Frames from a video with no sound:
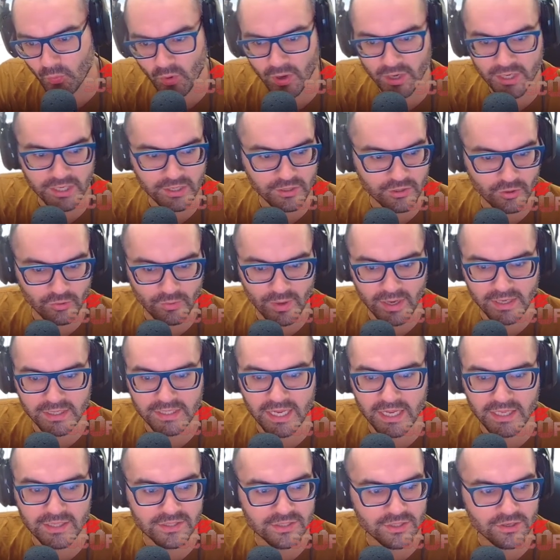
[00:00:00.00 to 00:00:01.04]
One incorrect
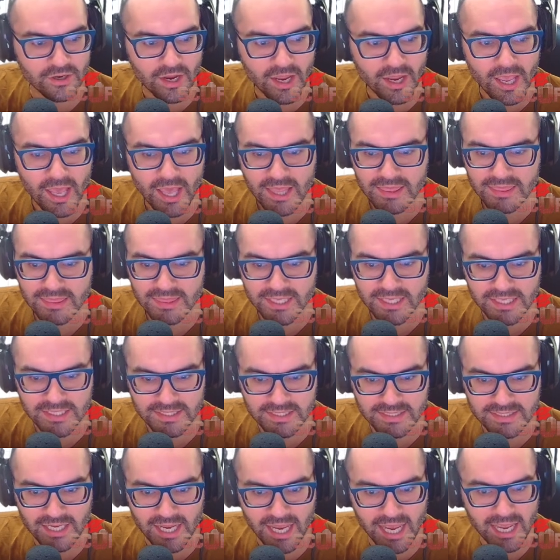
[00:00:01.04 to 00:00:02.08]
answer.
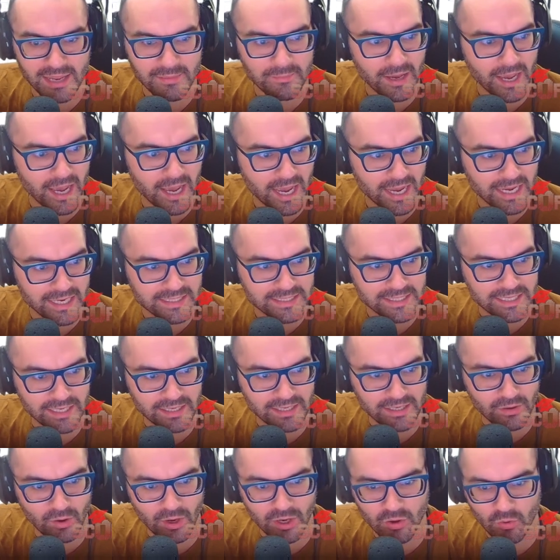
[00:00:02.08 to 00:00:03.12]
This time I
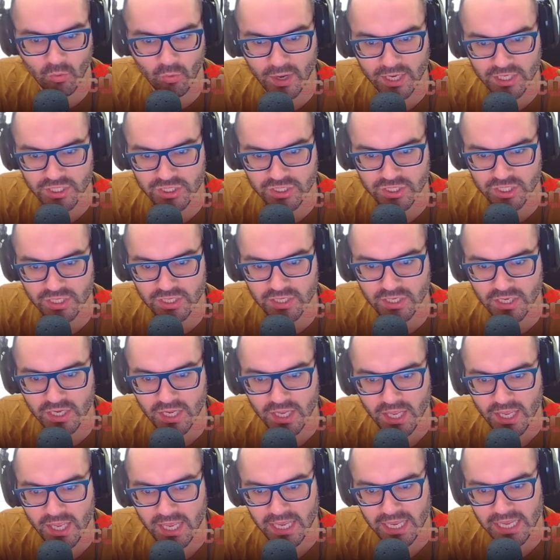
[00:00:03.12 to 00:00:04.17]
did a question
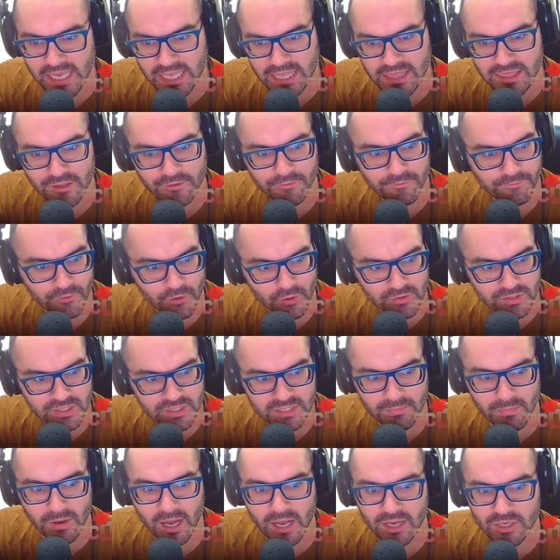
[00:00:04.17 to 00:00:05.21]
in the
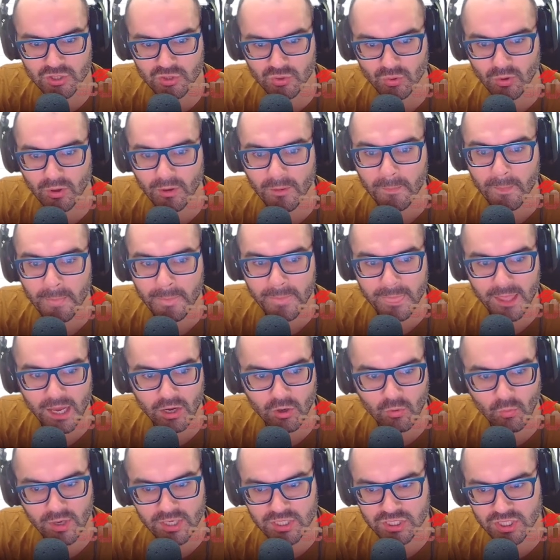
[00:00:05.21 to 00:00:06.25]
first module, a
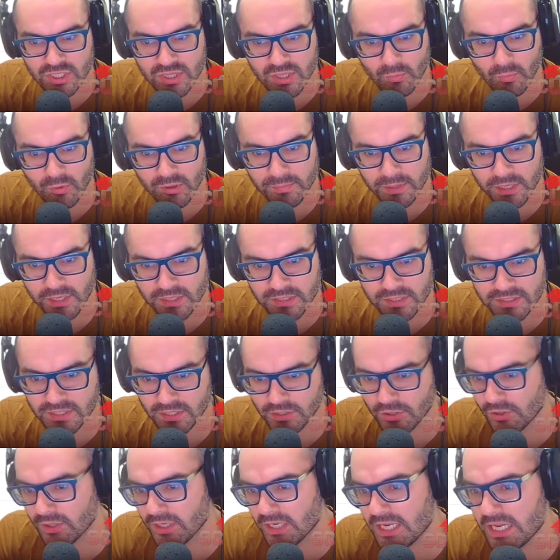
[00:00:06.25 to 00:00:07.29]
question that would have been
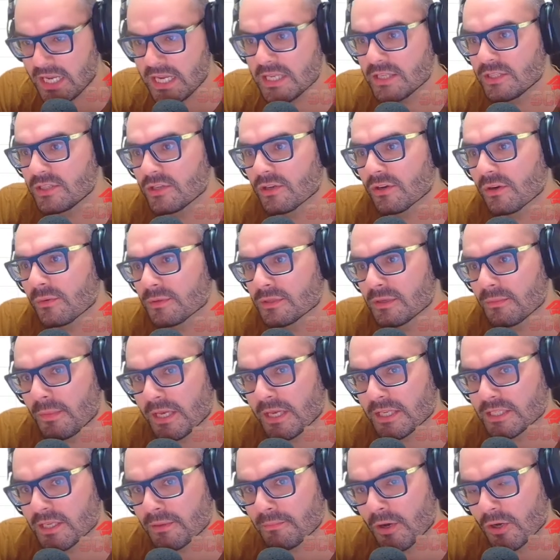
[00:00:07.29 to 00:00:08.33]
considered easier. It was a
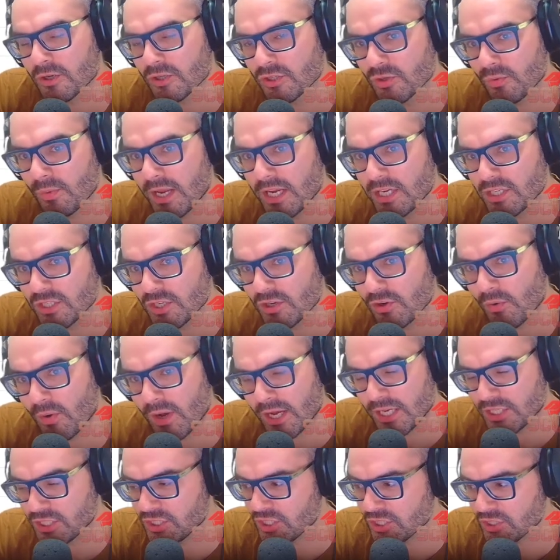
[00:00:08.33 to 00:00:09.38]
basic punctuation
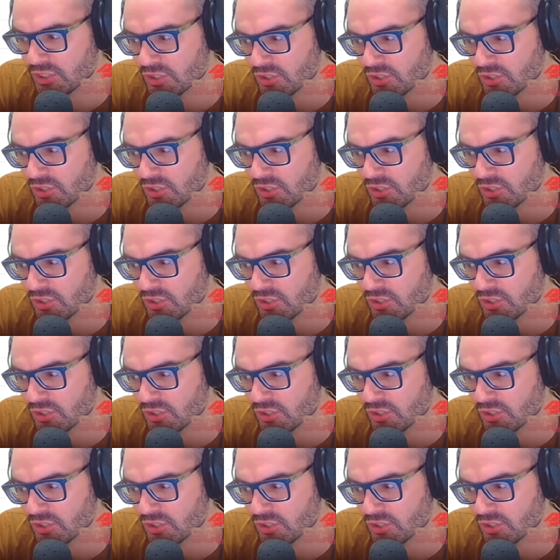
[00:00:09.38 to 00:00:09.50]
question.